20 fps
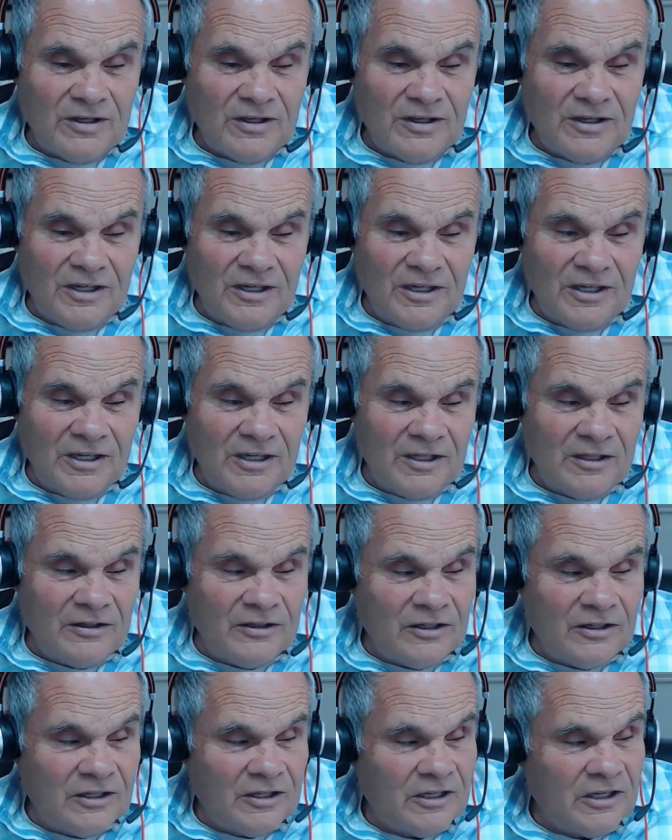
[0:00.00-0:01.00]
and
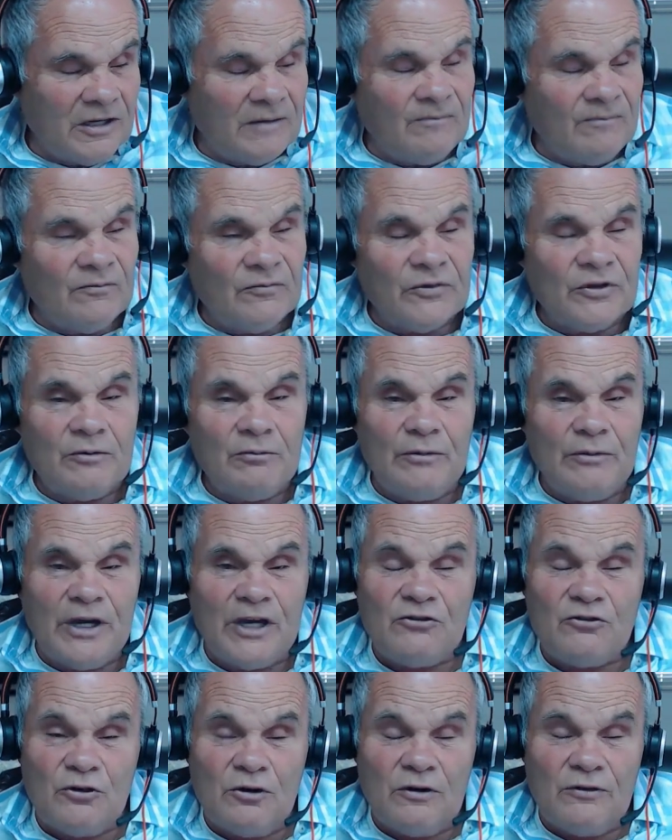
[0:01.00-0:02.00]
the
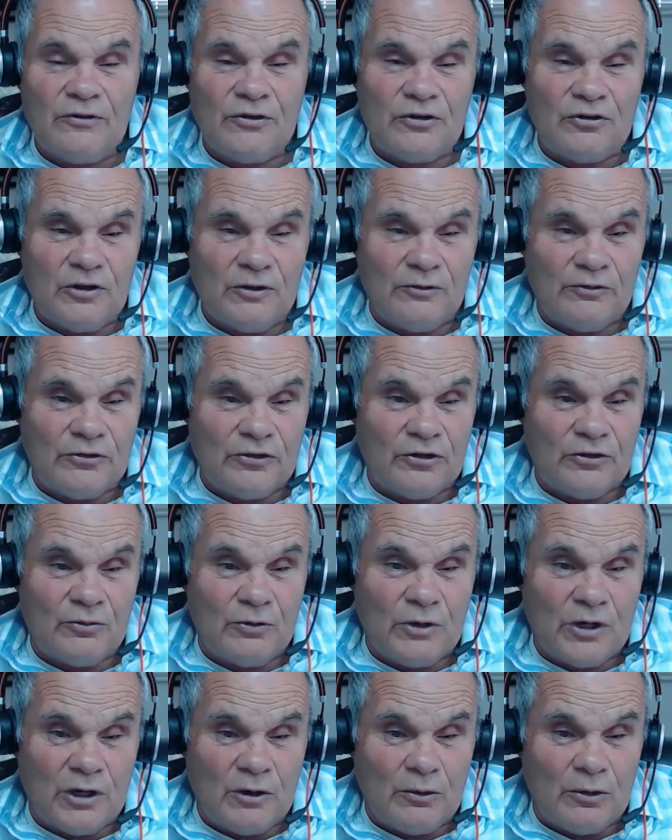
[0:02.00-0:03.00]
master of the ship says,
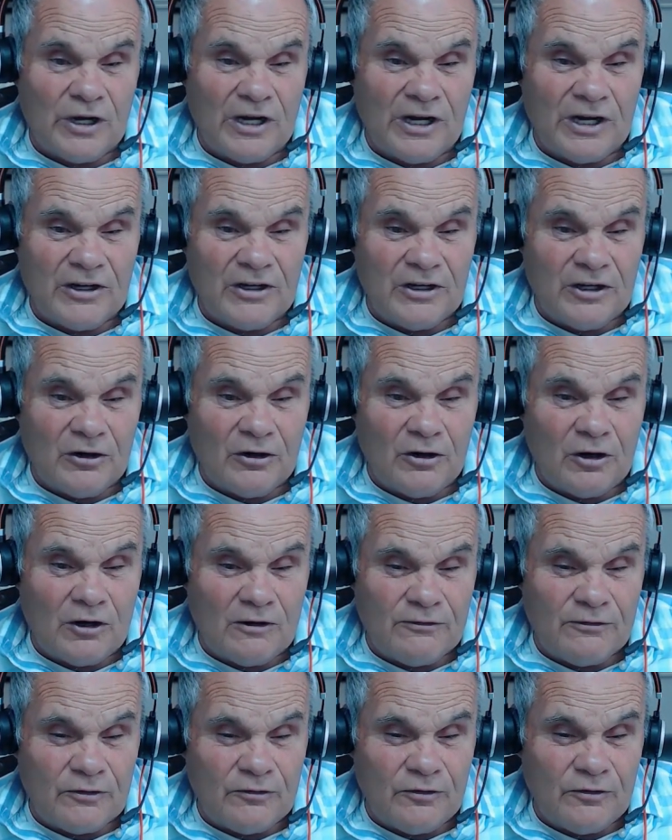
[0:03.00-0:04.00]
well, we're out here
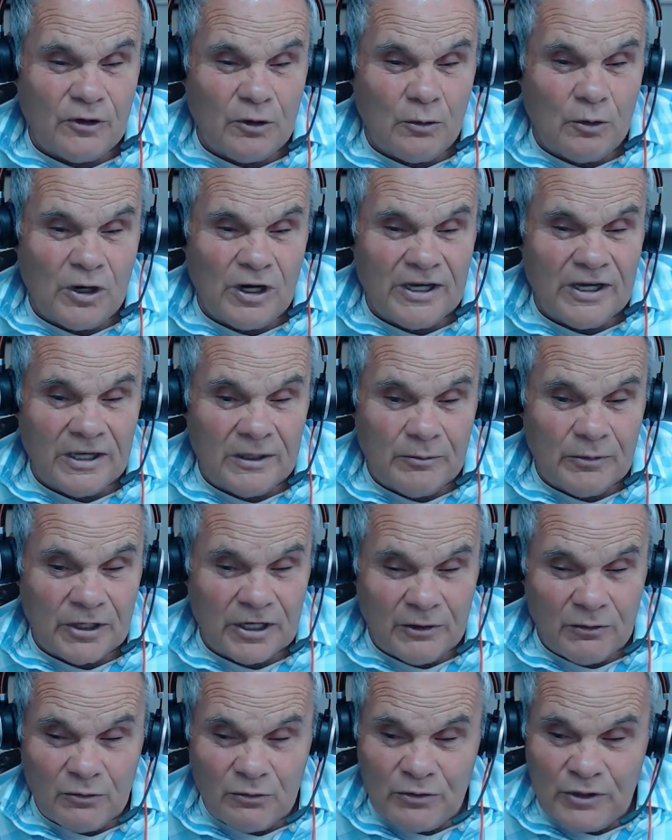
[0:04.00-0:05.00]
off of Hawaii, but I
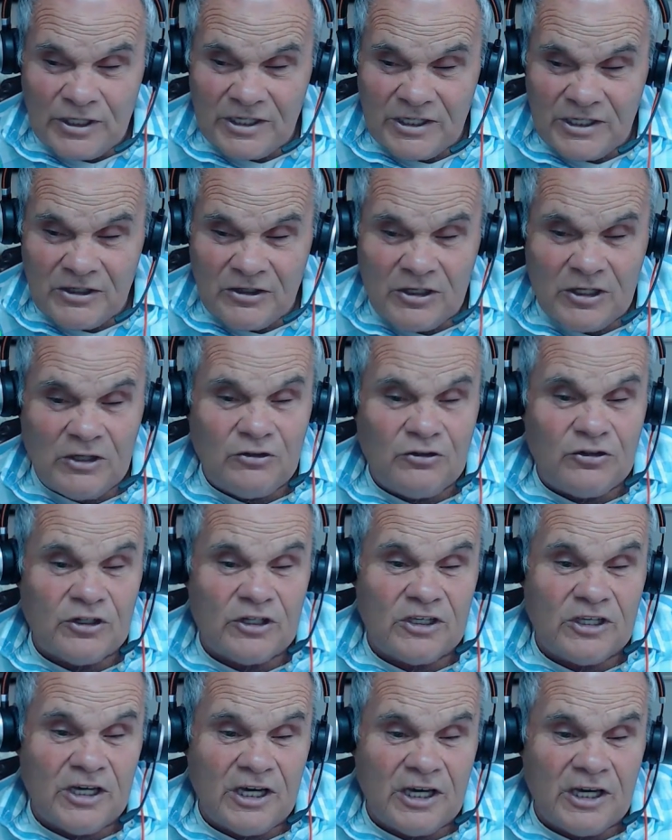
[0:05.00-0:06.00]
really need to
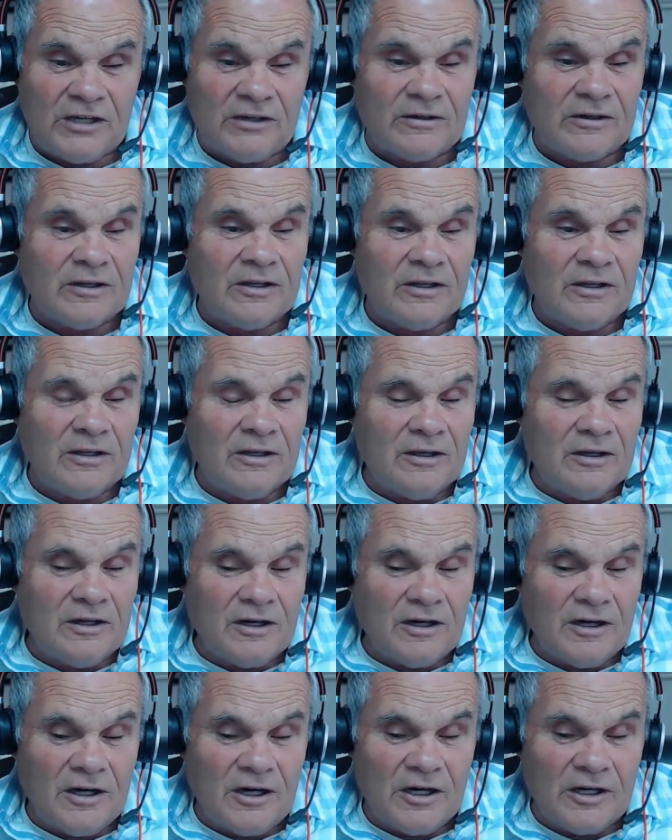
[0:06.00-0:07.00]
get
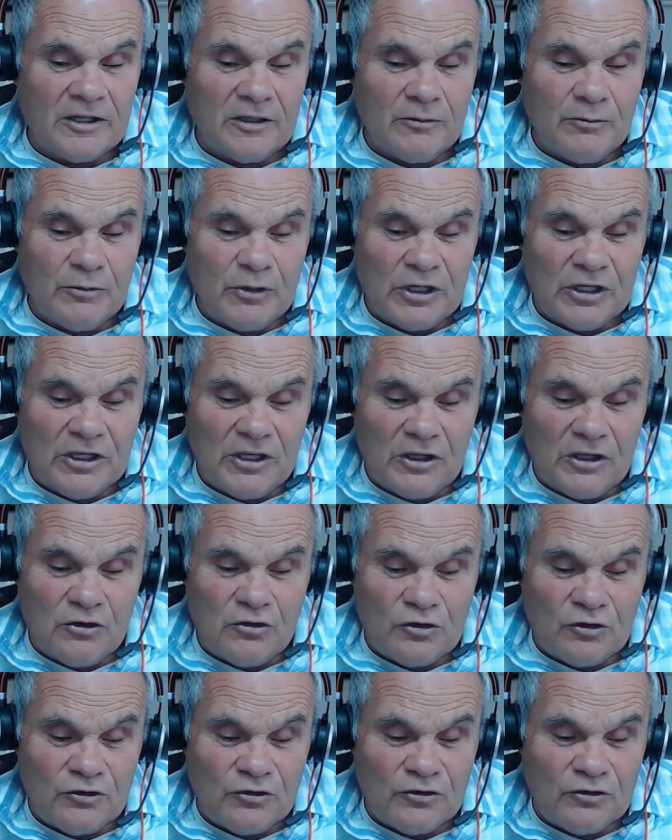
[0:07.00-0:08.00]

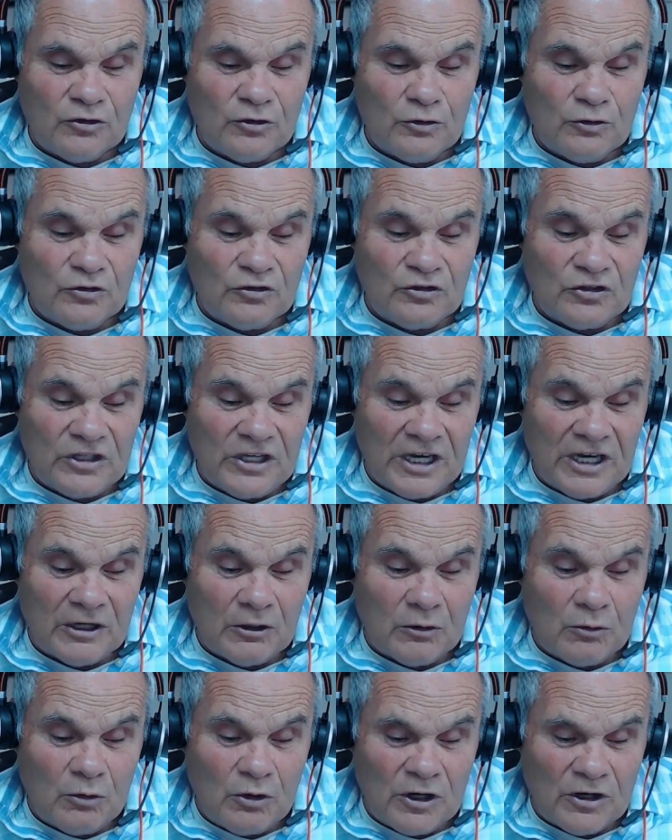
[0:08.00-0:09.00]
communications to
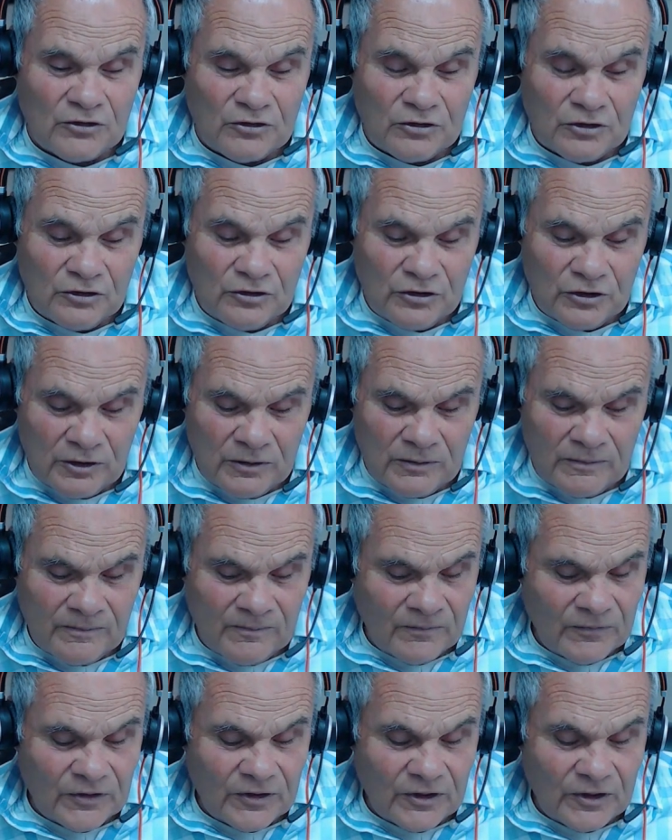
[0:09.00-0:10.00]
Seattle, Washington.
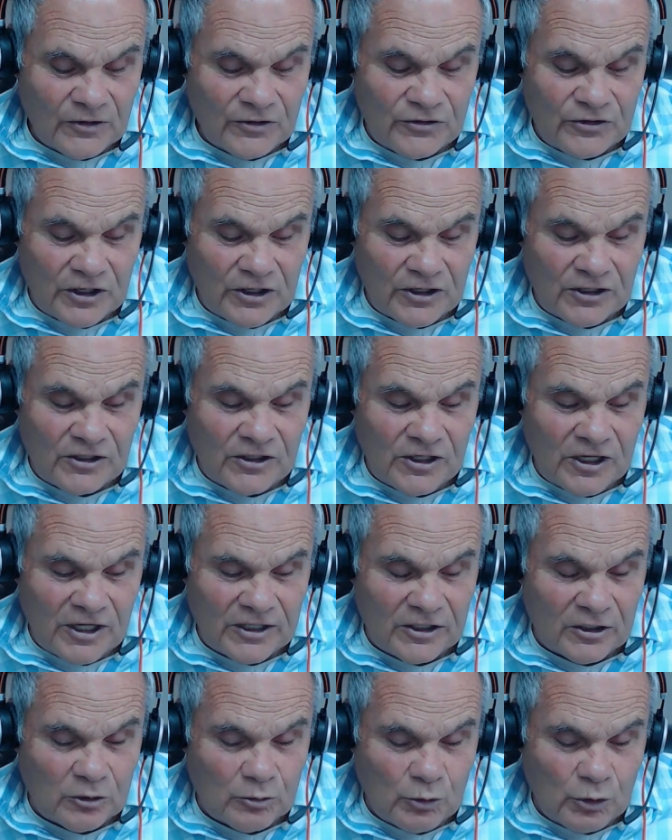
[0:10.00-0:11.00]
It's 10
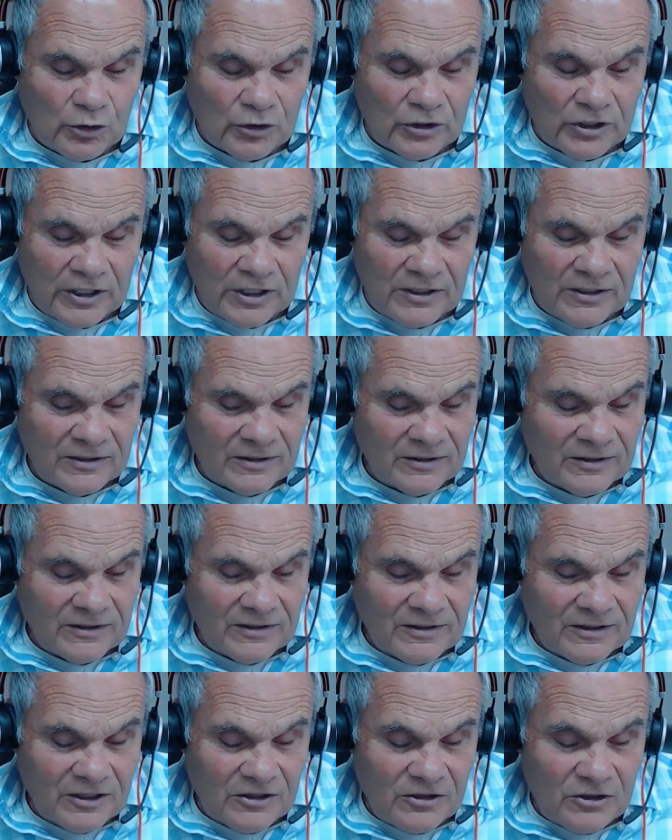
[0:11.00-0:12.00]
o'clock in the morning.
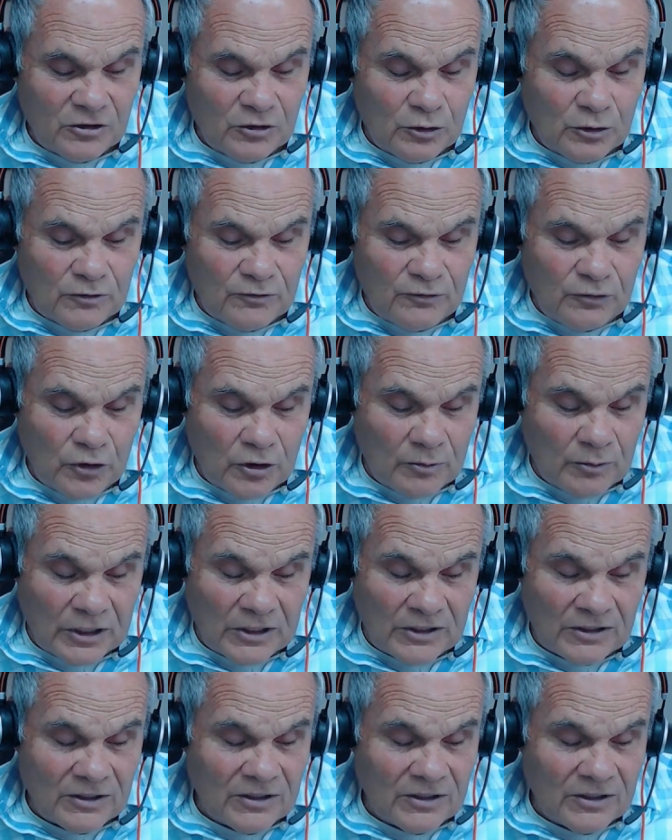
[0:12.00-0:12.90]
Can you do it for me?